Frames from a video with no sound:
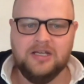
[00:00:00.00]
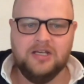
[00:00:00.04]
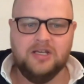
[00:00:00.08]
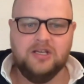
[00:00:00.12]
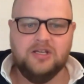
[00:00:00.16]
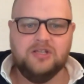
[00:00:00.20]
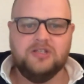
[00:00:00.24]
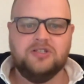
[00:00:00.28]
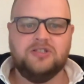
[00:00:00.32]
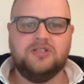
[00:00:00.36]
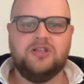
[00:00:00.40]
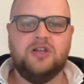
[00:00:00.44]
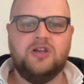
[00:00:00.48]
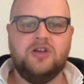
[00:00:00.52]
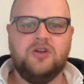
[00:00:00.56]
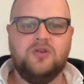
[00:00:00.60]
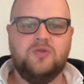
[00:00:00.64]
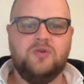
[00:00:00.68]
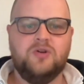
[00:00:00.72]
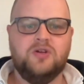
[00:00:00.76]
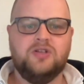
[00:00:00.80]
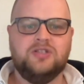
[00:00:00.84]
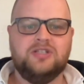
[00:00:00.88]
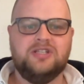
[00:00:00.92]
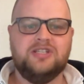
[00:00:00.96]

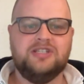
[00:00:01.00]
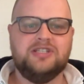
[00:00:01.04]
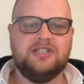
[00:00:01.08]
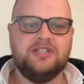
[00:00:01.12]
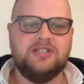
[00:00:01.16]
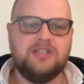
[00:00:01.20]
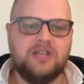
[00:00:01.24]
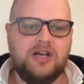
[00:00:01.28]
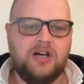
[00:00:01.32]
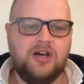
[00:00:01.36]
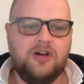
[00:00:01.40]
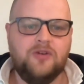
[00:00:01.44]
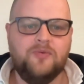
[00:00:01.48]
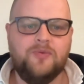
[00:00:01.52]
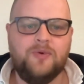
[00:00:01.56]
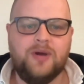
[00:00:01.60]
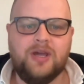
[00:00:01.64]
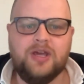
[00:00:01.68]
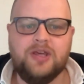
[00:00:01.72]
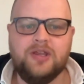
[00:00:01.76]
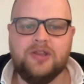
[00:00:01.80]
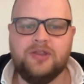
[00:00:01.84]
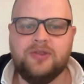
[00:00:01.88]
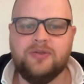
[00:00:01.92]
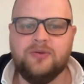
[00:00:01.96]
So to start
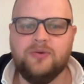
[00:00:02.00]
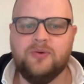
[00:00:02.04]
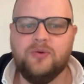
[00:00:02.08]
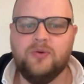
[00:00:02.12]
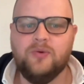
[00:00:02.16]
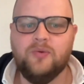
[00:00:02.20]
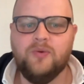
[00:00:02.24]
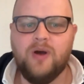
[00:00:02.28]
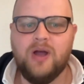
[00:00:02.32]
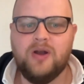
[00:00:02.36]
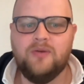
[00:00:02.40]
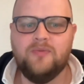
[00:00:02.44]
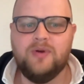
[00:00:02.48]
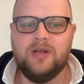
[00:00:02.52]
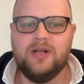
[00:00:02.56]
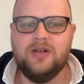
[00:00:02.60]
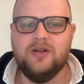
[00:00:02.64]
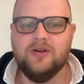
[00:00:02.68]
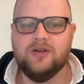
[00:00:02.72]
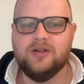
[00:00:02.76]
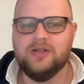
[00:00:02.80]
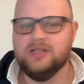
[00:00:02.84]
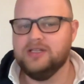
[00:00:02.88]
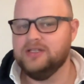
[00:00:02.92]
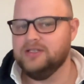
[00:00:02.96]
with, when we
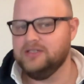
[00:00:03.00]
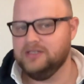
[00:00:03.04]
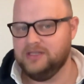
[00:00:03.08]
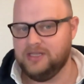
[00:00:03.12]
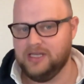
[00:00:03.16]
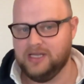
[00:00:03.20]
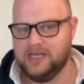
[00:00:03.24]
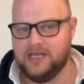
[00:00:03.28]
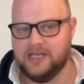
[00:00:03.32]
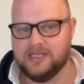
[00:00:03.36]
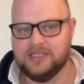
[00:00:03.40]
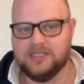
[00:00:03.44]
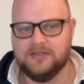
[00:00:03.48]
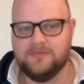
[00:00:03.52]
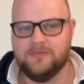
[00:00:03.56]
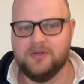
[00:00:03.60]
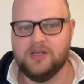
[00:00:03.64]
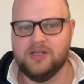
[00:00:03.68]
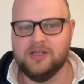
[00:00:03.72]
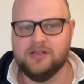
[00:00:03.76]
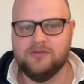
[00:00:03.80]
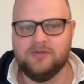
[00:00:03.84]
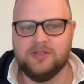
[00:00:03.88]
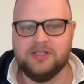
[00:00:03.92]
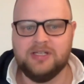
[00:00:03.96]
look at the
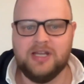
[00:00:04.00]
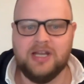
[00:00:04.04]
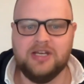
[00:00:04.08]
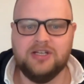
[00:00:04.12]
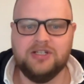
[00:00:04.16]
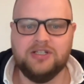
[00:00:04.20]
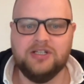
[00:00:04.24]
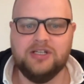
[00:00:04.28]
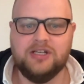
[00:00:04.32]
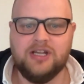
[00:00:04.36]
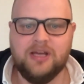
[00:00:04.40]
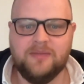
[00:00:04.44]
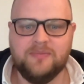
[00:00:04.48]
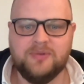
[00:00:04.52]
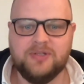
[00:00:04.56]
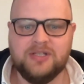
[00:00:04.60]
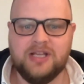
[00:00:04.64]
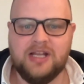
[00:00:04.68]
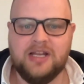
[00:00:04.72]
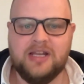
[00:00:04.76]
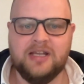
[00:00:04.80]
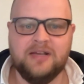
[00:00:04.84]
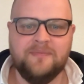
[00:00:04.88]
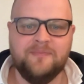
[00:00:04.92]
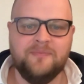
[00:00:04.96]
customer retention and
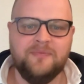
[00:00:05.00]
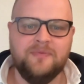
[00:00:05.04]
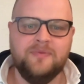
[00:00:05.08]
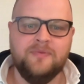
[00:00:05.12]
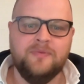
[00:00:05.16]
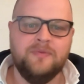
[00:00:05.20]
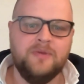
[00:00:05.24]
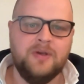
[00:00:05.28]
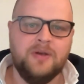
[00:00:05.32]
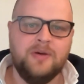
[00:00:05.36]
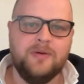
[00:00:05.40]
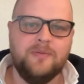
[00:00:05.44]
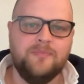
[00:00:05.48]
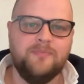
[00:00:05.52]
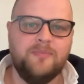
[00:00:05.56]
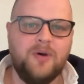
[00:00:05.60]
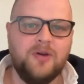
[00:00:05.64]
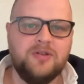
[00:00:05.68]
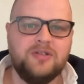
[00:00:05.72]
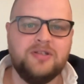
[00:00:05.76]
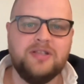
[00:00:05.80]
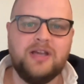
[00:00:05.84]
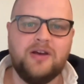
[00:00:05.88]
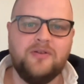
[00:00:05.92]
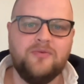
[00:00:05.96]
upselling,
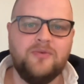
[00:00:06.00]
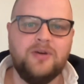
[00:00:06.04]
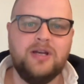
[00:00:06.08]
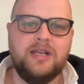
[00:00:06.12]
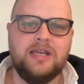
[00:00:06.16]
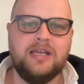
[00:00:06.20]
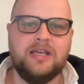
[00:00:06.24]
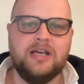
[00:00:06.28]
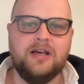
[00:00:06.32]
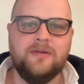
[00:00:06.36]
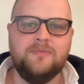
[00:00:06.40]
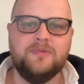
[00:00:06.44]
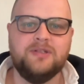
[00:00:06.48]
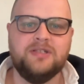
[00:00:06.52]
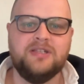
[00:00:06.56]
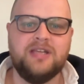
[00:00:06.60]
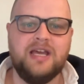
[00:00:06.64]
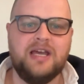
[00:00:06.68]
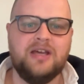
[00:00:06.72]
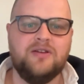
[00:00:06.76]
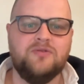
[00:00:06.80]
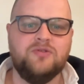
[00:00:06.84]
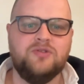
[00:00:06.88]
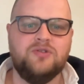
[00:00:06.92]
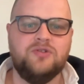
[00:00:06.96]
most of that really comes
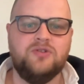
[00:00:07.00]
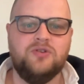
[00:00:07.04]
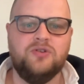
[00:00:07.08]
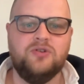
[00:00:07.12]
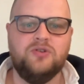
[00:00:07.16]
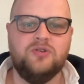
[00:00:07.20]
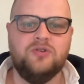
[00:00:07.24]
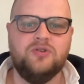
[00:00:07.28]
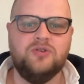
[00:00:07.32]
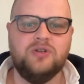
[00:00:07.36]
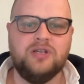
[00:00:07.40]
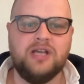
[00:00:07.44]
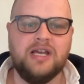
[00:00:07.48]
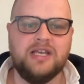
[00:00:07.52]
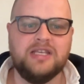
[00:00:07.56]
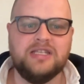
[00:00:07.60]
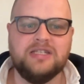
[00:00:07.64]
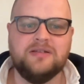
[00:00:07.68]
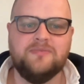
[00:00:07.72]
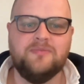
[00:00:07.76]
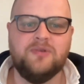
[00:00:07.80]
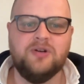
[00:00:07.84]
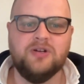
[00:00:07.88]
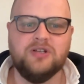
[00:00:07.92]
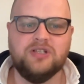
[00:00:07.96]
down to
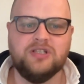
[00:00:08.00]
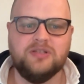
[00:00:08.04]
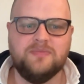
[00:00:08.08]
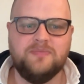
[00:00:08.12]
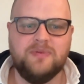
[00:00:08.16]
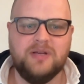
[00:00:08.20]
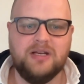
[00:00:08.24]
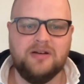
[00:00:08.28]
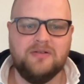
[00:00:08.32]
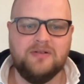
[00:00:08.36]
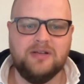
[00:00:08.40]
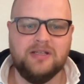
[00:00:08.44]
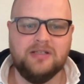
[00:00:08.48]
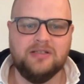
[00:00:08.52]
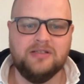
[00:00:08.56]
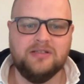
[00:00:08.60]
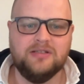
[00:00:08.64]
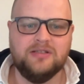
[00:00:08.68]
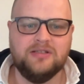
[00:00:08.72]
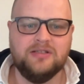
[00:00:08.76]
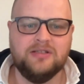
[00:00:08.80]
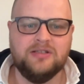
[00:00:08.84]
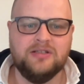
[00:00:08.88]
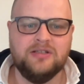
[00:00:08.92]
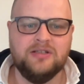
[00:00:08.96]
customer
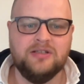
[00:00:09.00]
experience.